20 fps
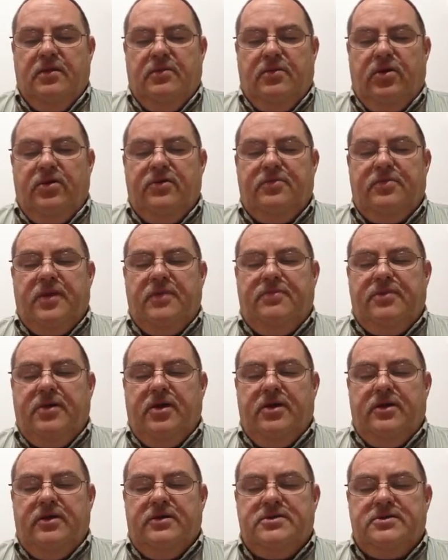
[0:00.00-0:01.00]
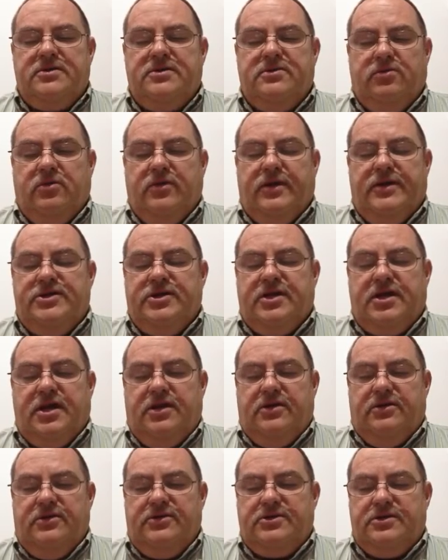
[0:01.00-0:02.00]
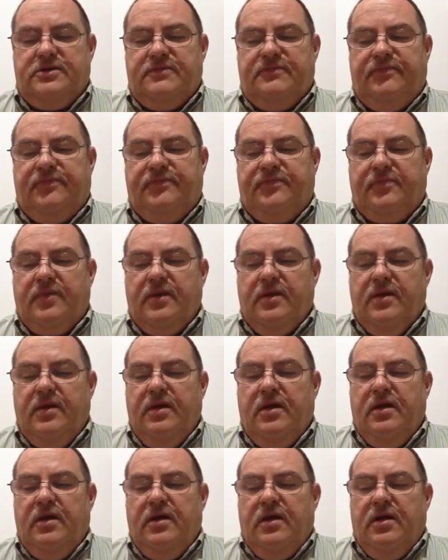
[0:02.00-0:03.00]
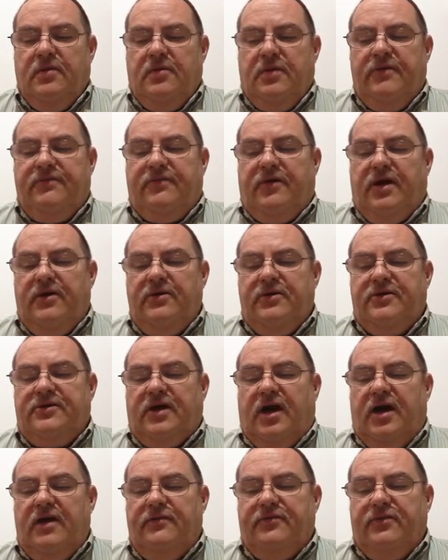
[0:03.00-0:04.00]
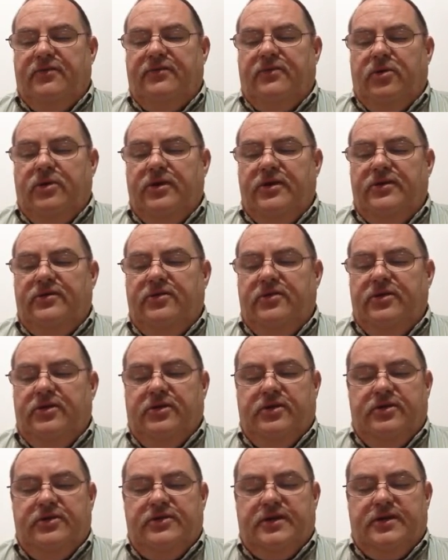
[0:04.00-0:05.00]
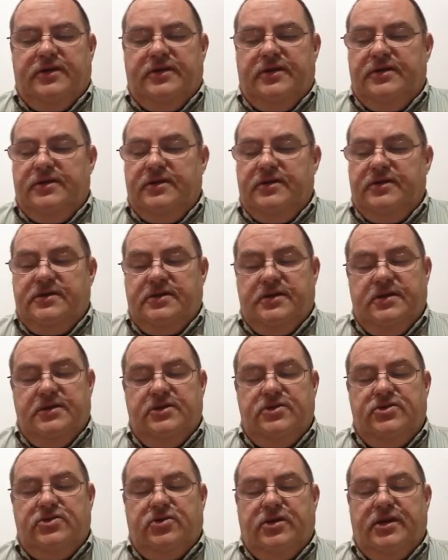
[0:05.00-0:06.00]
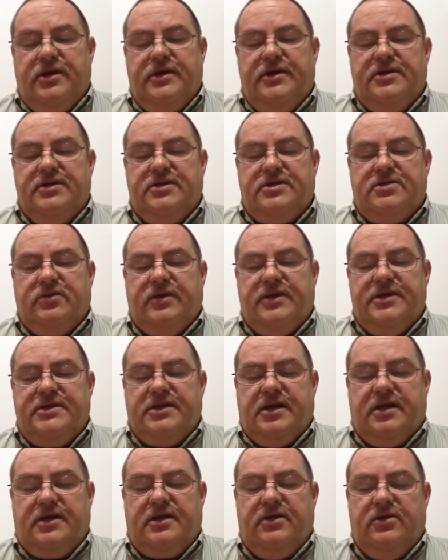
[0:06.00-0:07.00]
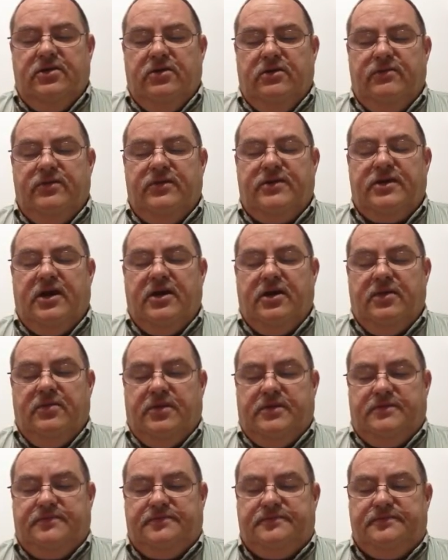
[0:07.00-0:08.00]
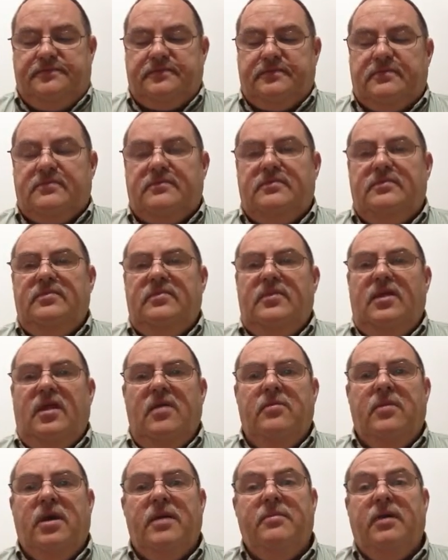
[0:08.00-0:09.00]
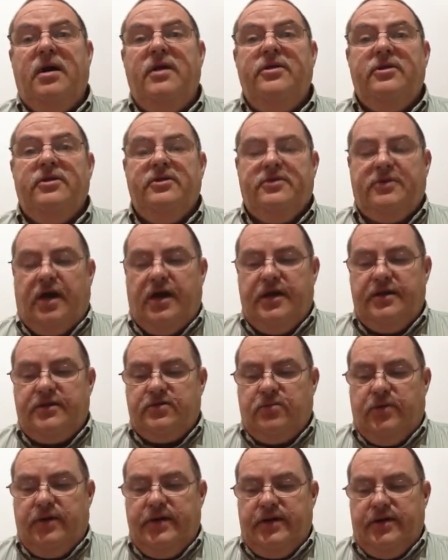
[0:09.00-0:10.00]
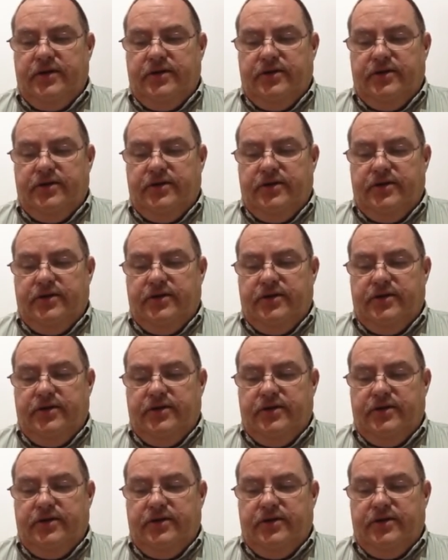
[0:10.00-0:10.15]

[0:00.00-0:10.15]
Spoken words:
Both my parents were educators. My father taught for 42 years and is enjoying his 22nd year of retirement. My mother taught 20